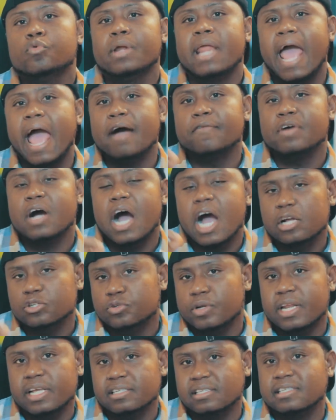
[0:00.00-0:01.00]
would have
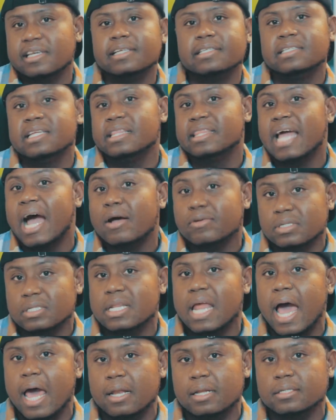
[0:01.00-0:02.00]

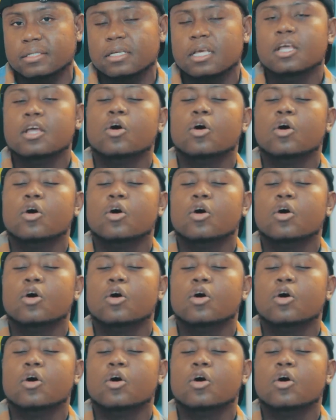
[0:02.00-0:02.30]
$160,000